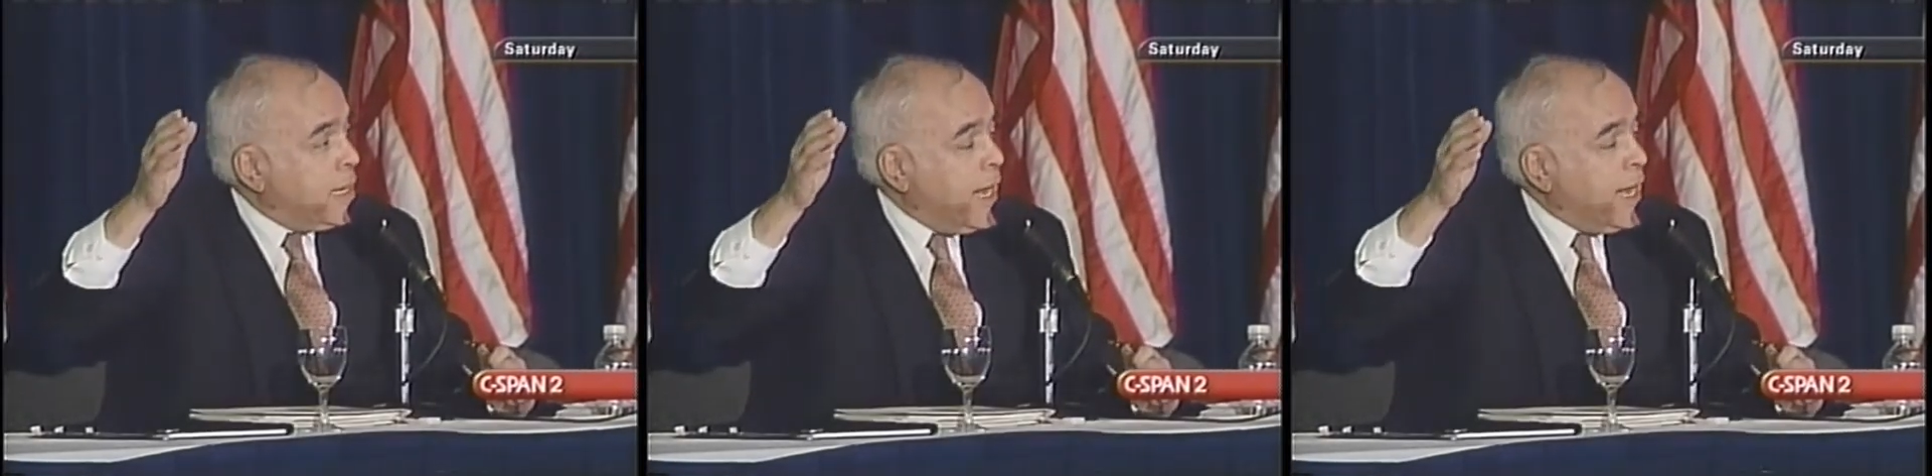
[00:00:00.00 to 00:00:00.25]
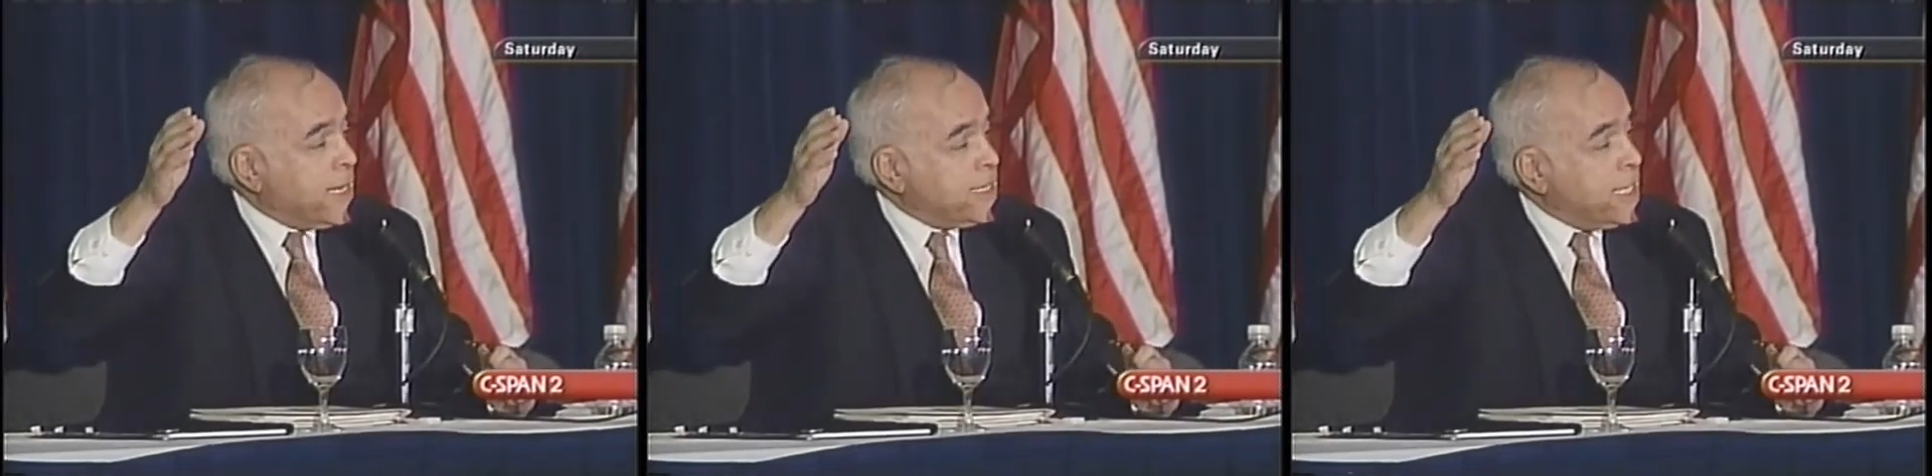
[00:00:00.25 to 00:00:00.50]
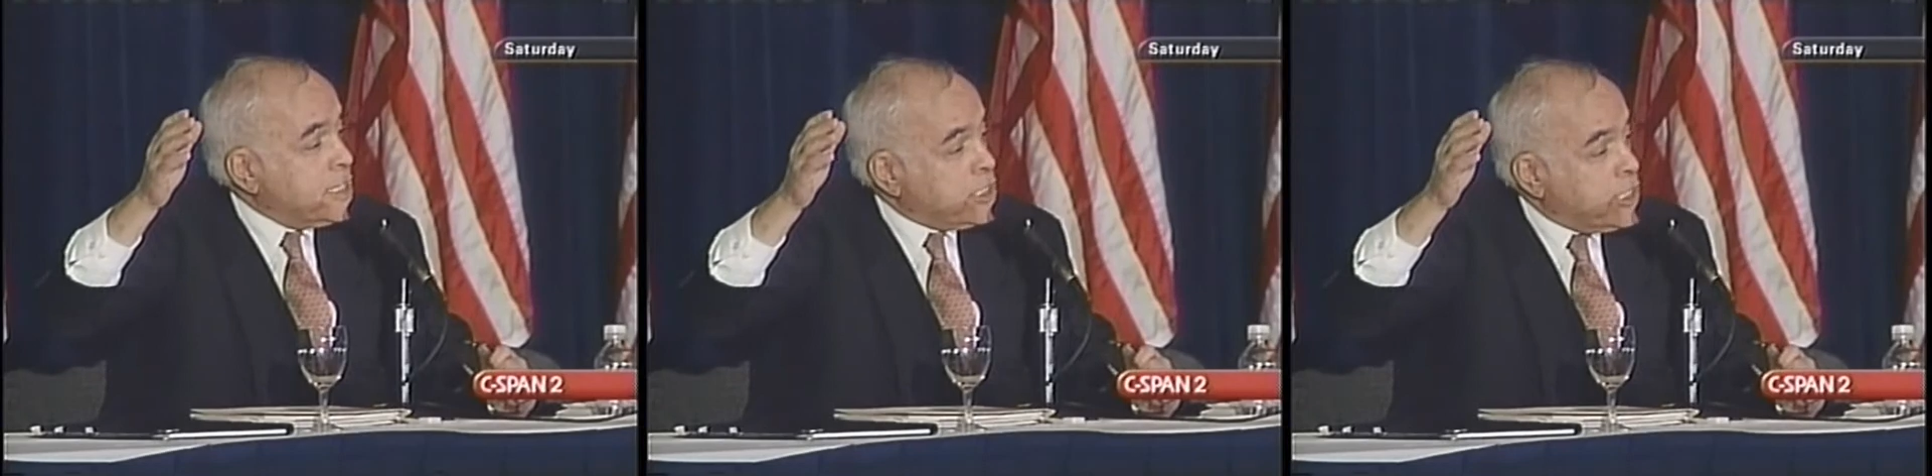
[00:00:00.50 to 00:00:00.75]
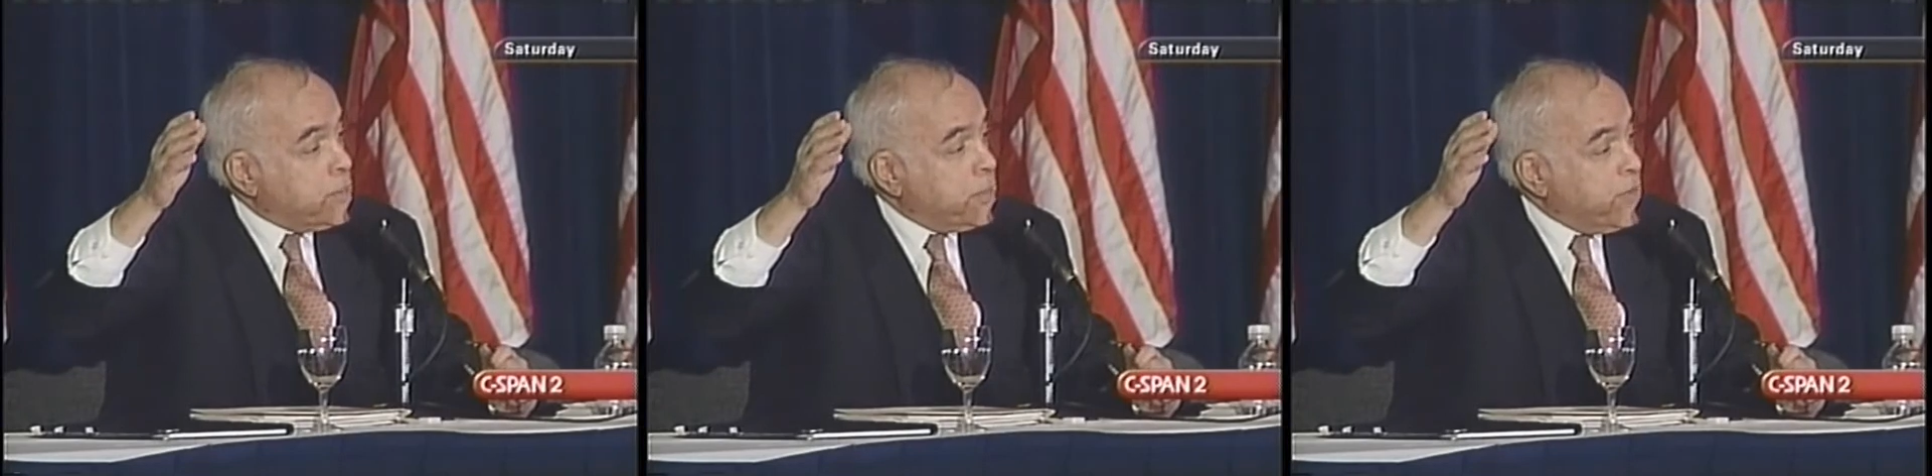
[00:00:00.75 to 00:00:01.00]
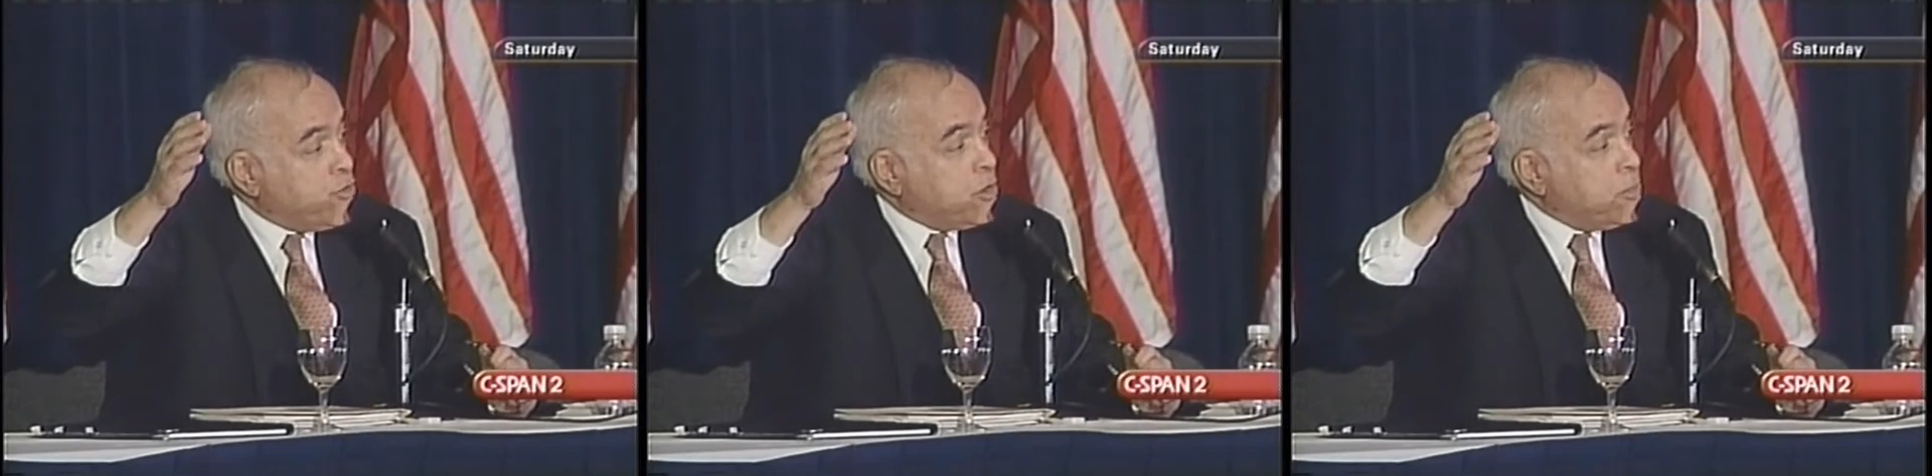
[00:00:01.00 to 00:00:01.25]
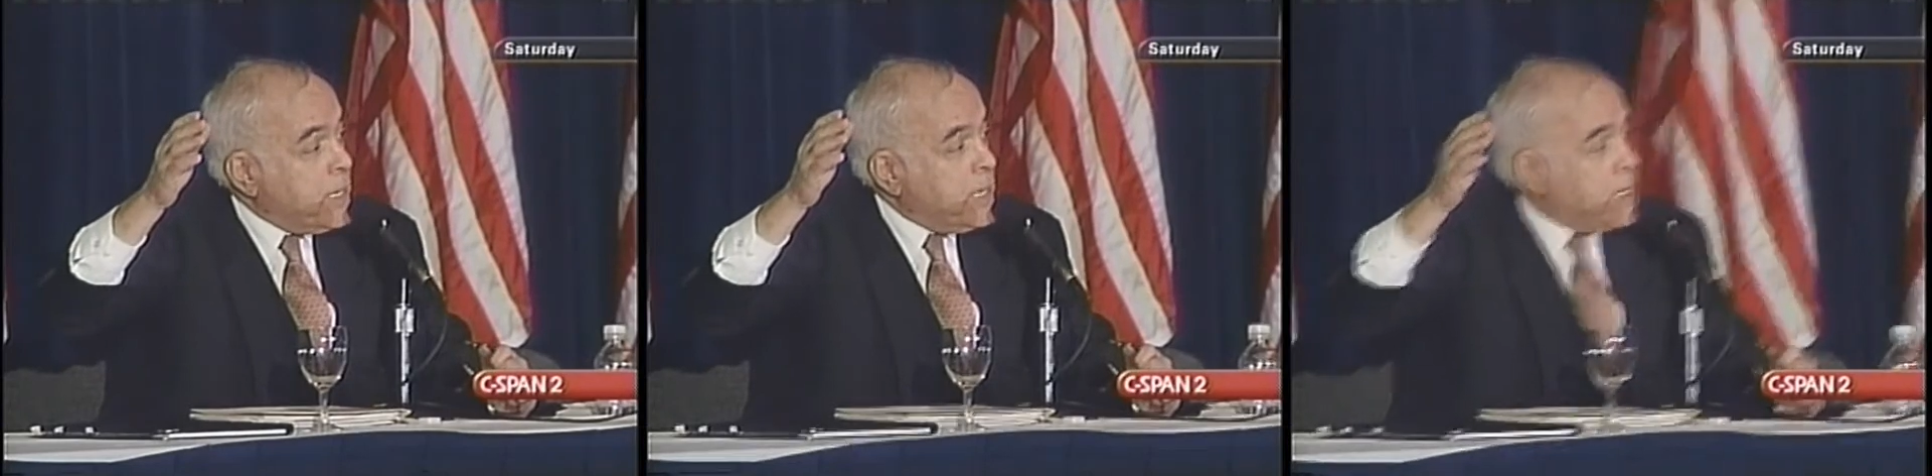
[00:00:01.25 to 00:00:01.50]
How can they still be for
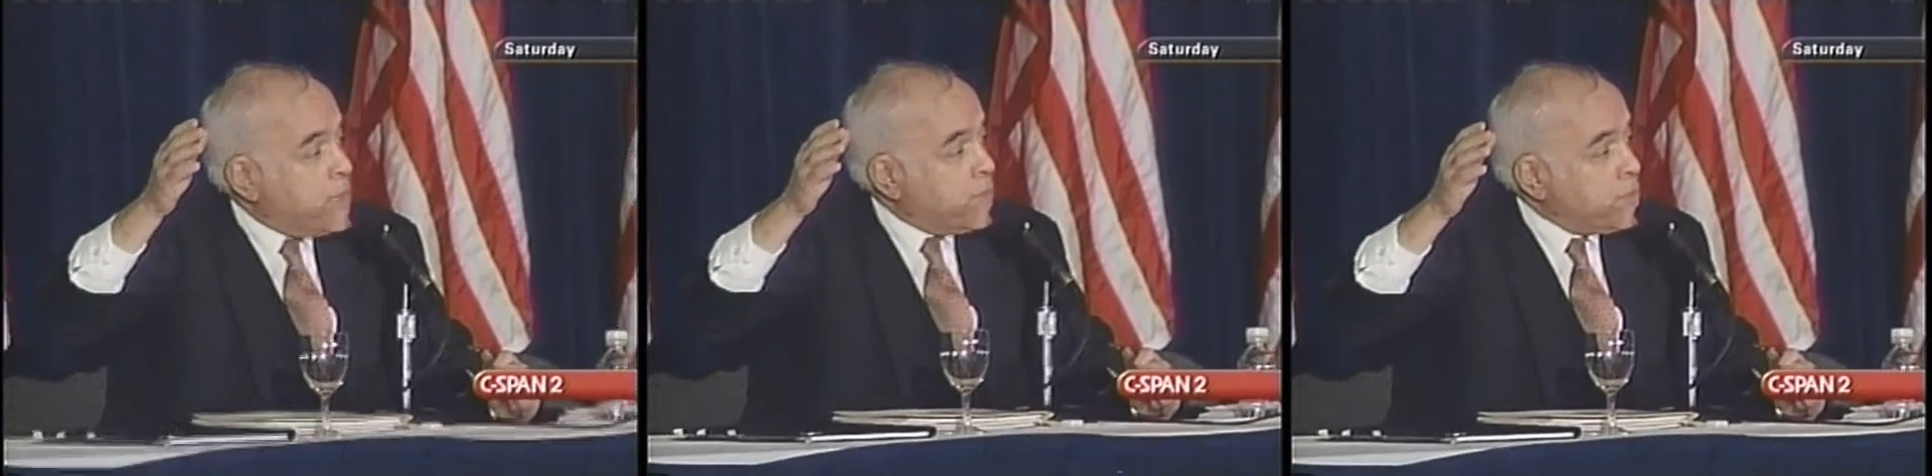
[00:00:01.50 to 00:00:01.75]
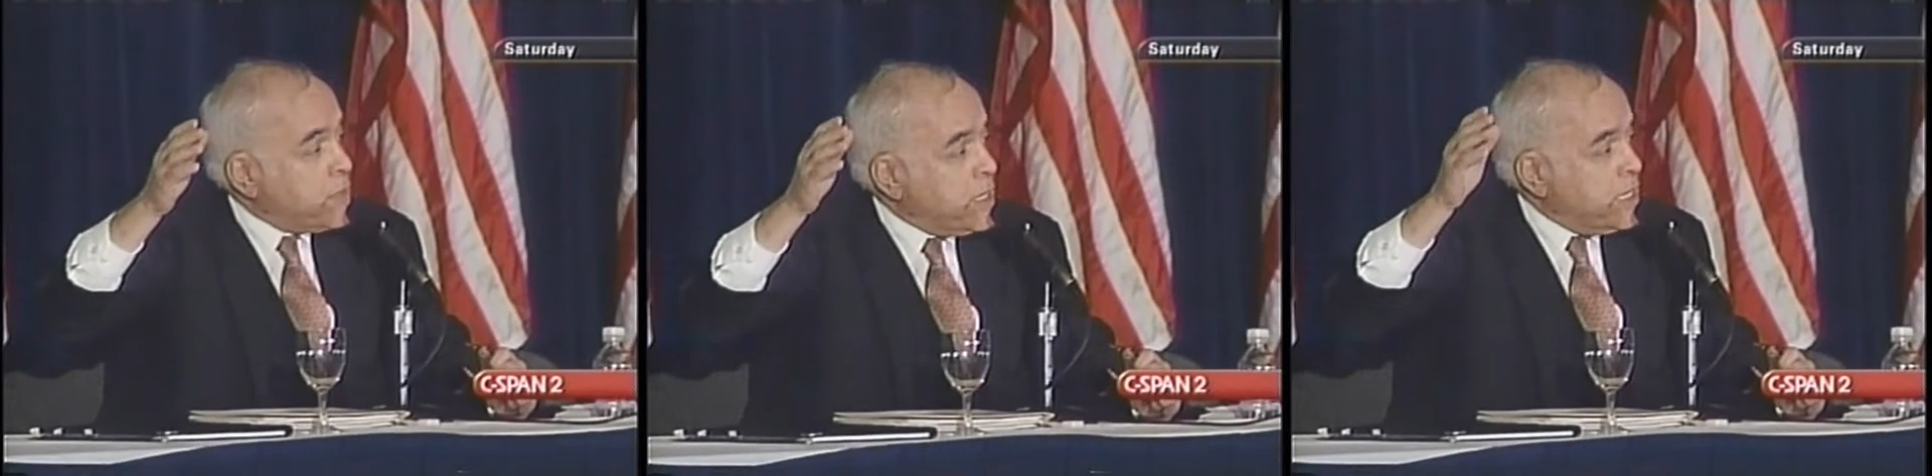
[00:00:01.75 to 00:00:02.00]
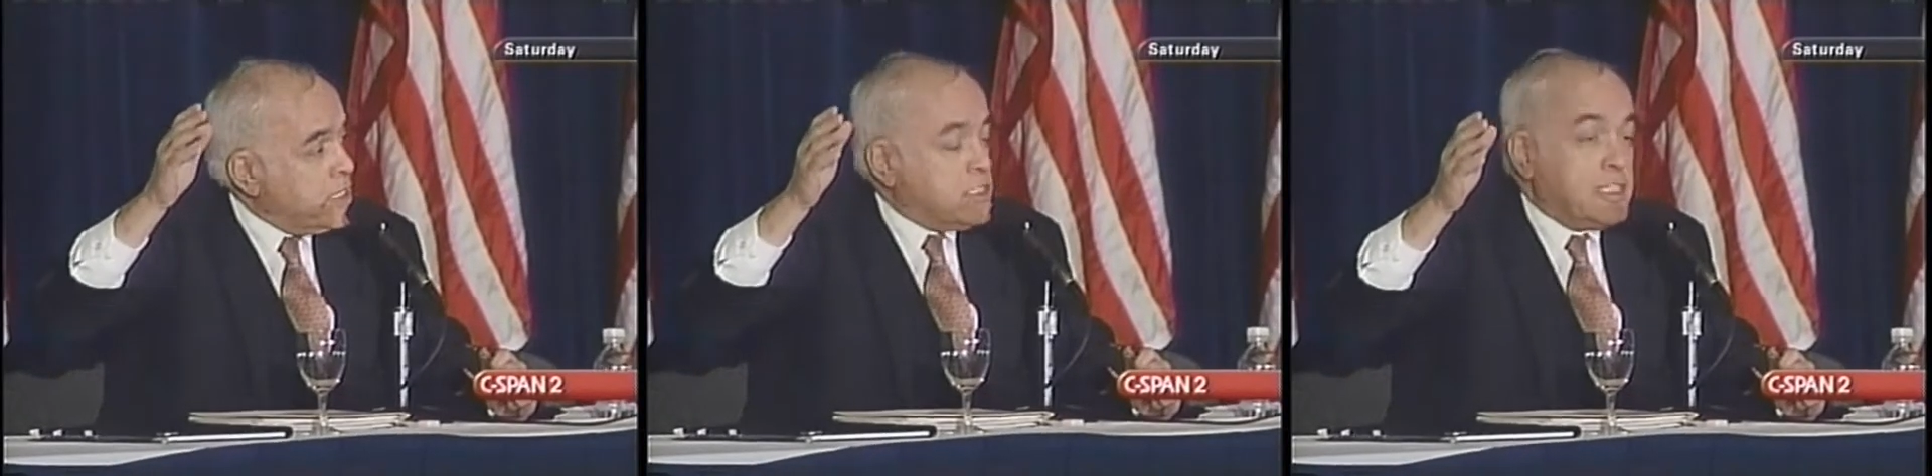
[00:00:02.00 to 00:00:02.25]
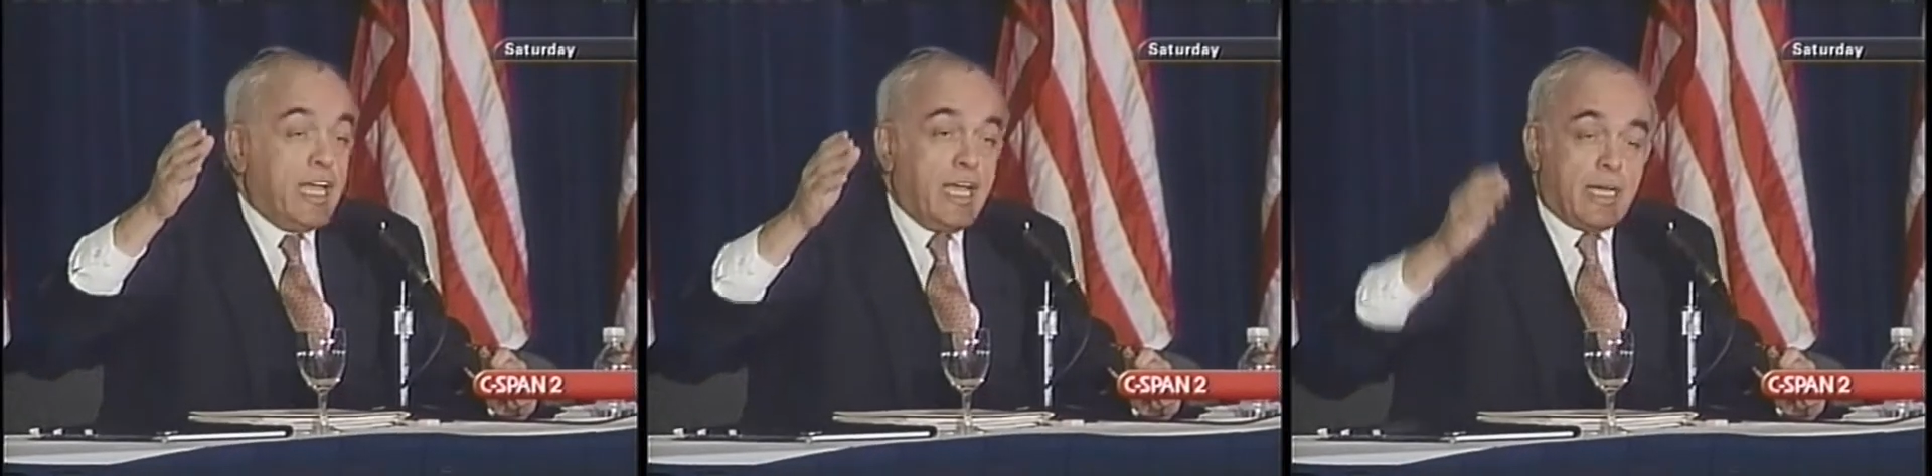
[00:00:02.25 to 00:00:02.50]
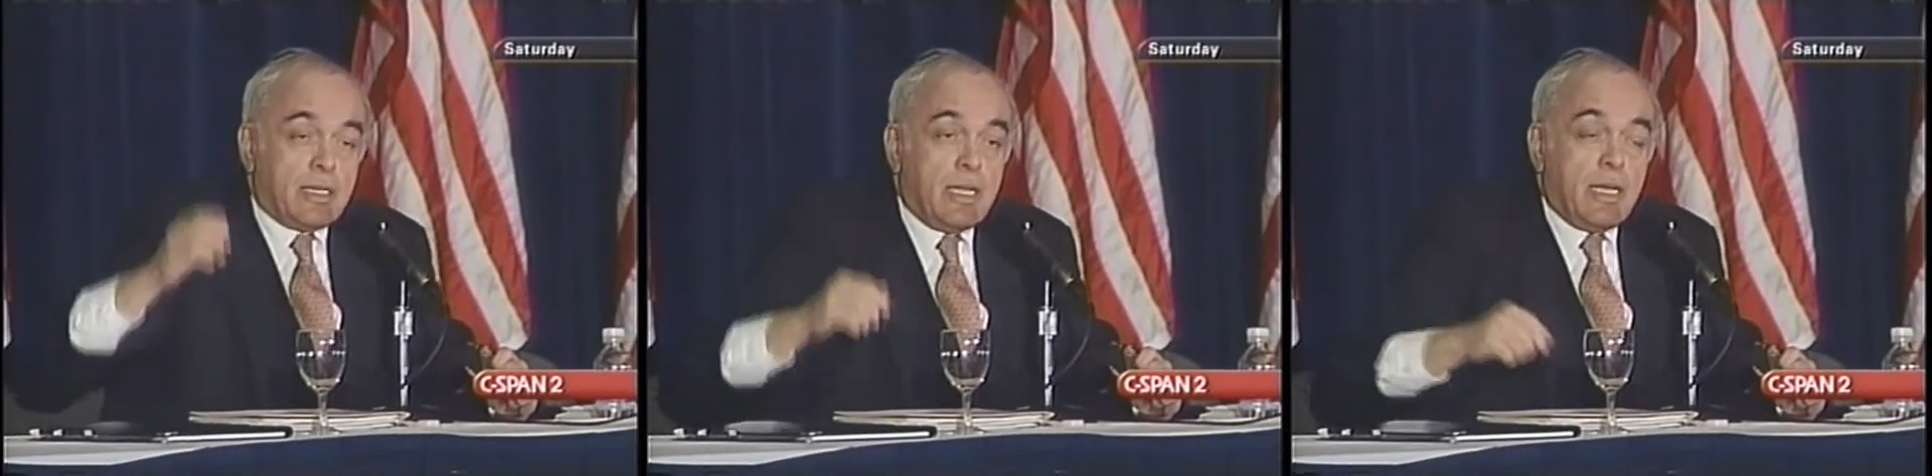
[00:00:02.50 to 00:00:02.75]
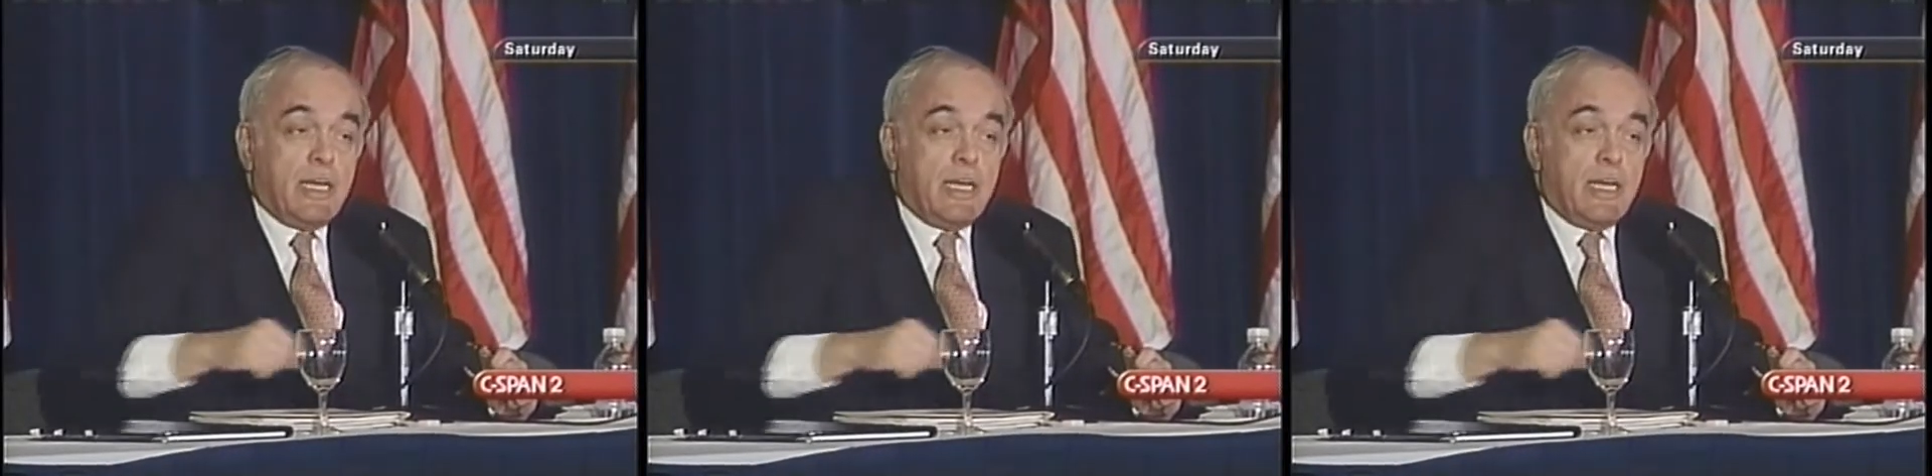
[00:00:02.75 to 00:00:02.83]
Mel? He's dead.